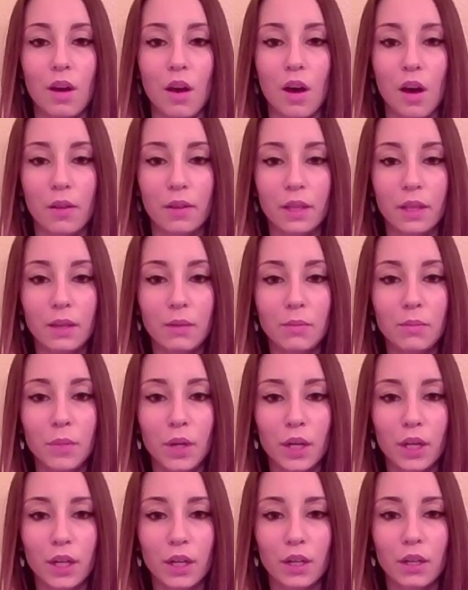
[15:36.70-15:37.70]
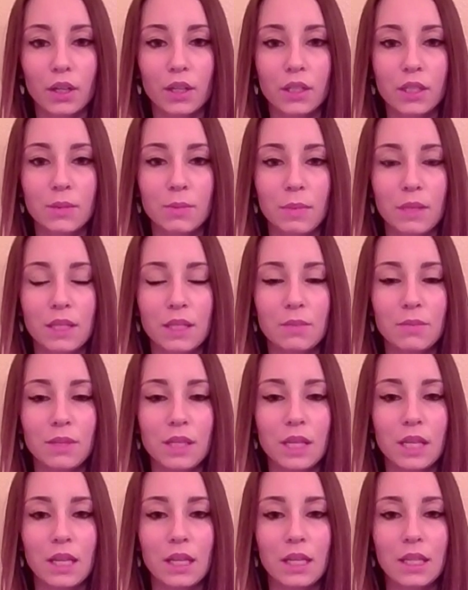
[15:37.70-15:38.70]
Online marketers must
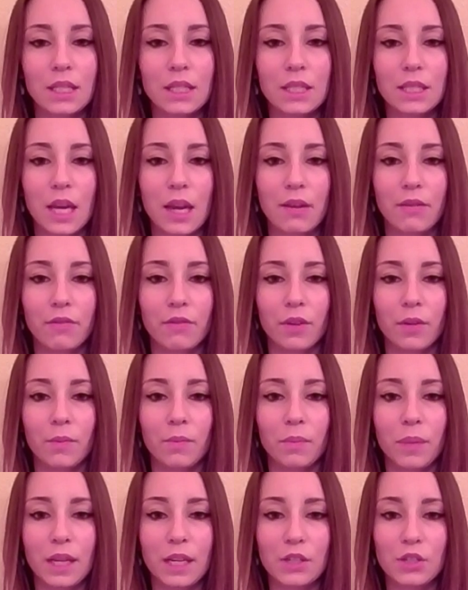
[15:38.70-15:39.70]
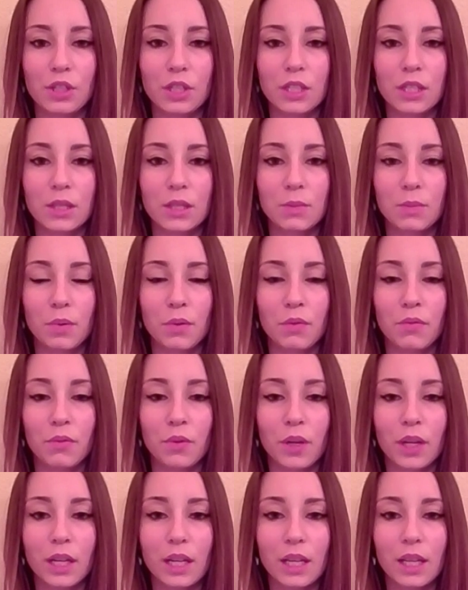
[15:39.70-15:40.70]
obtain consent from patients
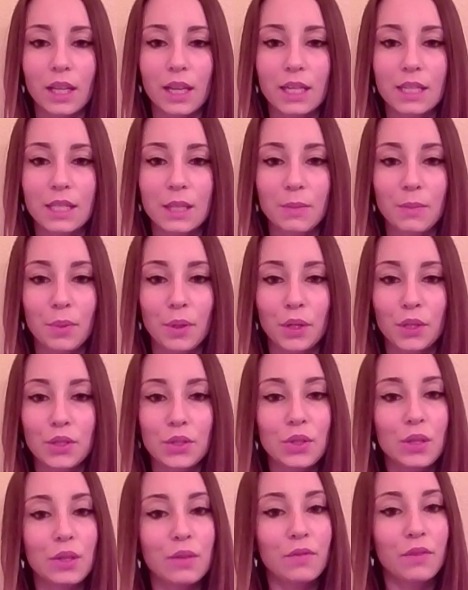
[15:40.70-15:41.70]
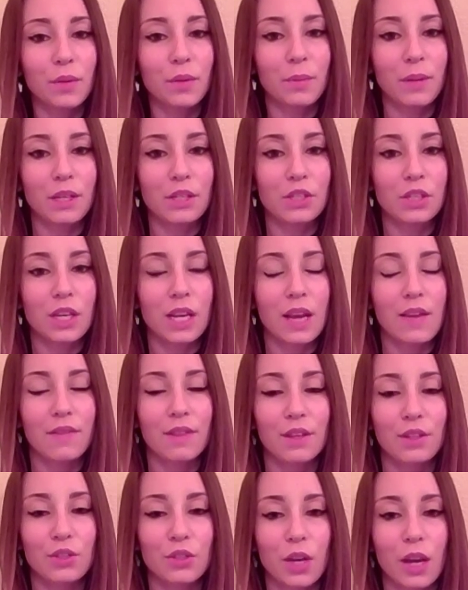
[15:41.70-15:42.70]
before collecting personal information if
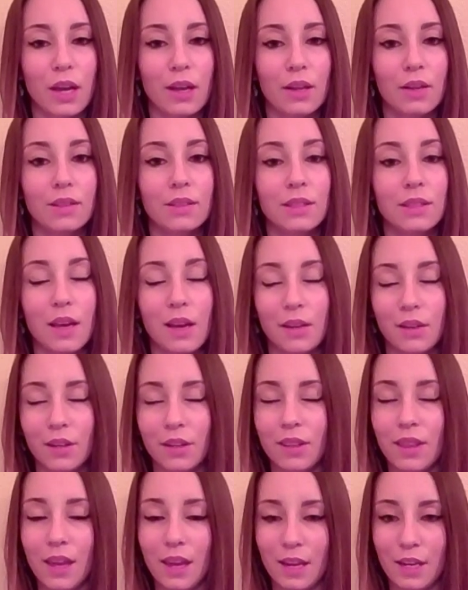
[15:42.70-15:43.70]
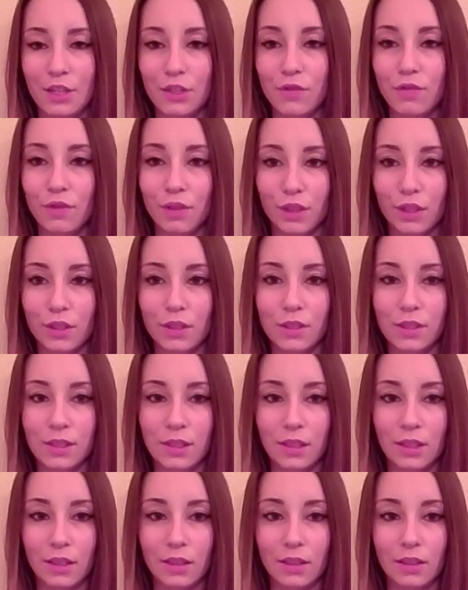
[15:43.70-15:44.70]
their child is under the age of 13.
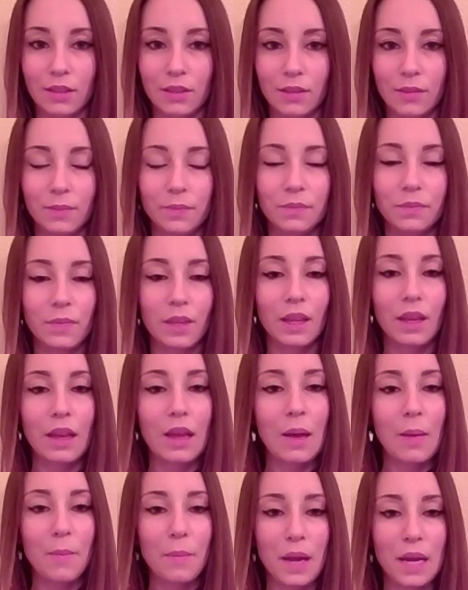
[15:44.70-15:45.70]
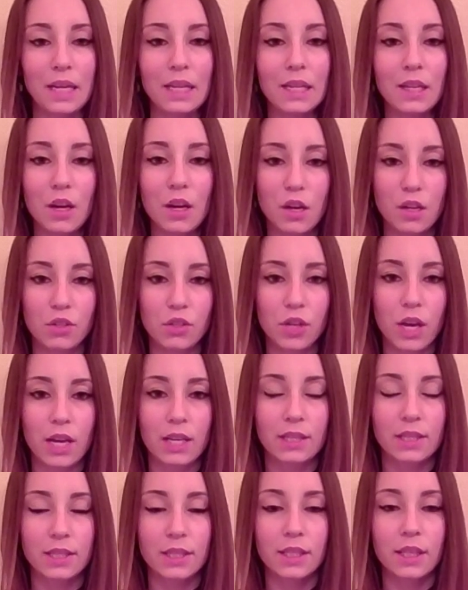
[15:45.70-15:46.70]
Binding
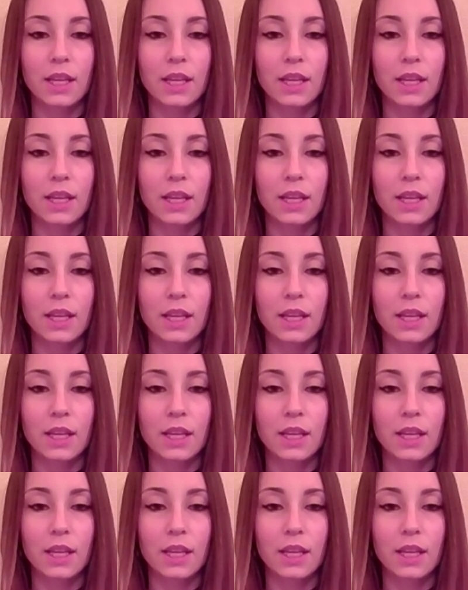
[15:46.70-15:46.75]
contracts.